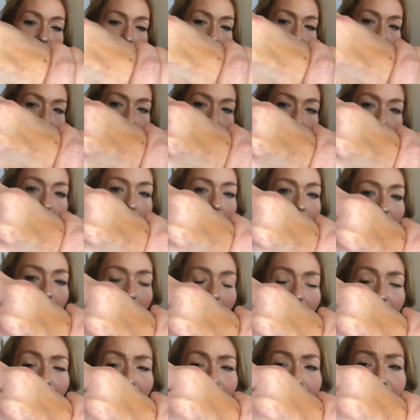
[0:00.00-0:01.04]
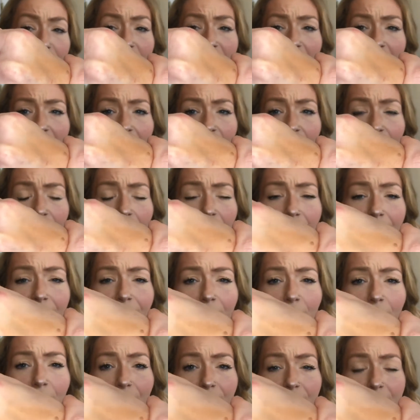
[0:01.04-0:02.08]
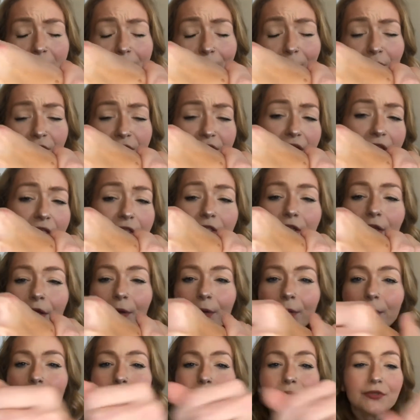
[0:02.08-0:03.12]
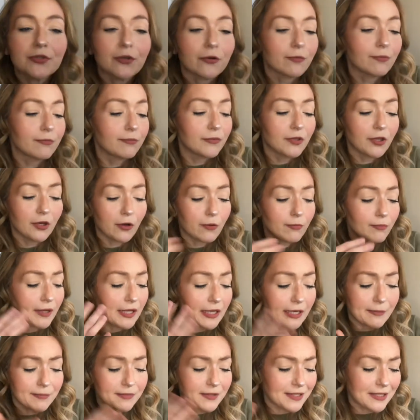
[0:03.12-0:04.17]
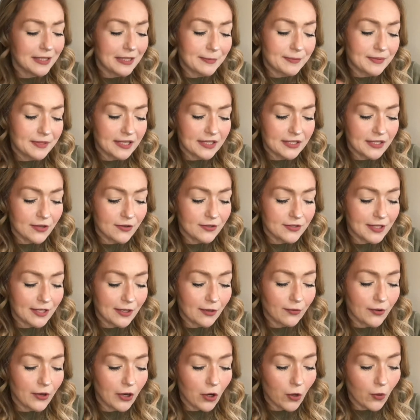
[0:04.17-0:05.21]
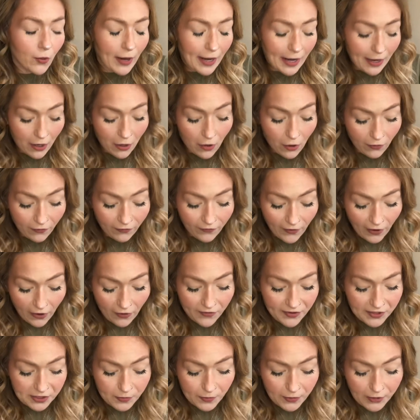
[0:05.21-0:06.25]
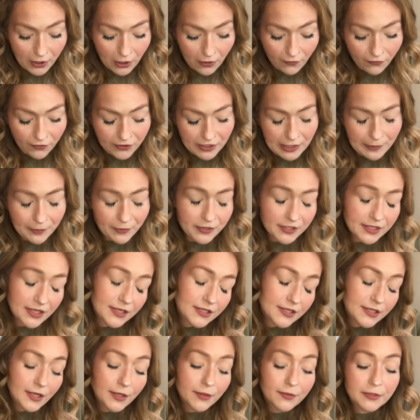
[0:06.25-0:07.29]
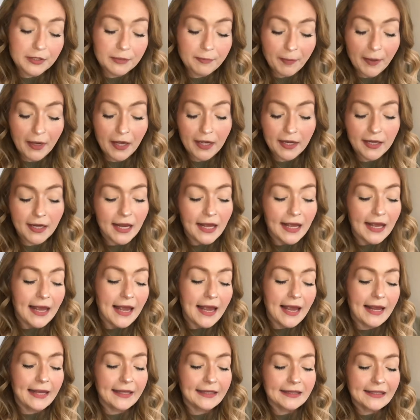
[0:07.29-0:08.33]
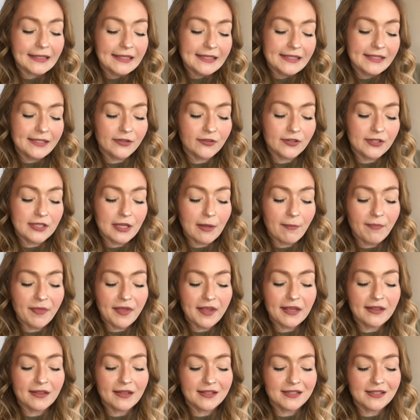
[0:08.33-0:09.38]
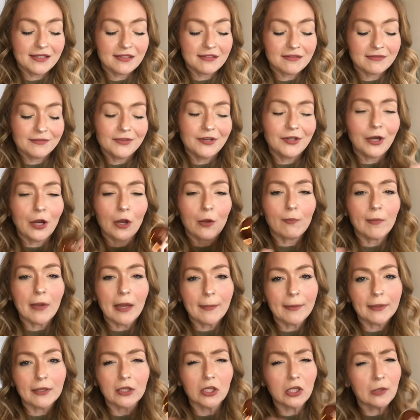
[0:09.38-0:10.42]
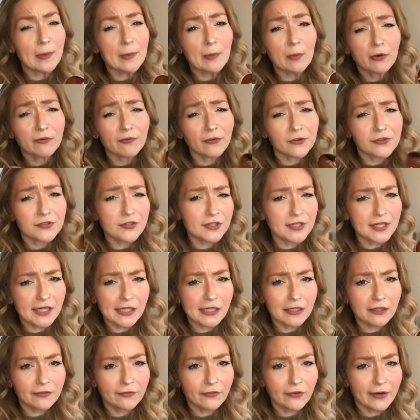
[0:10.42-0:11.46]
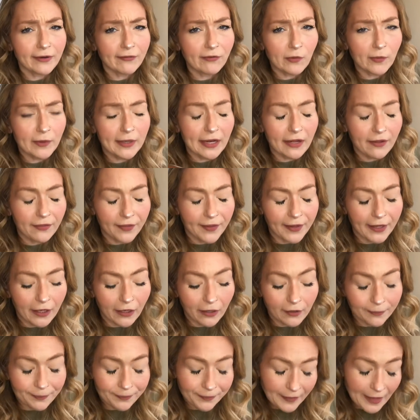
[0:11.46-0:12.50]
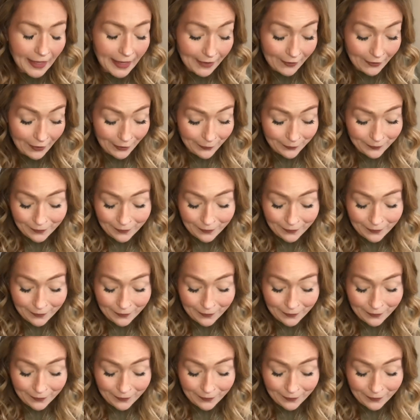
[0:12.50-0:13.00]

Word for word: that there are colors that are good for deeper skin tones or, you know, medium to deep skin tones. I don't know how far this would go for deeper skin tones, but at least there's something that's, you know, maybe a little bit more versatile for everyone out there. I don't know.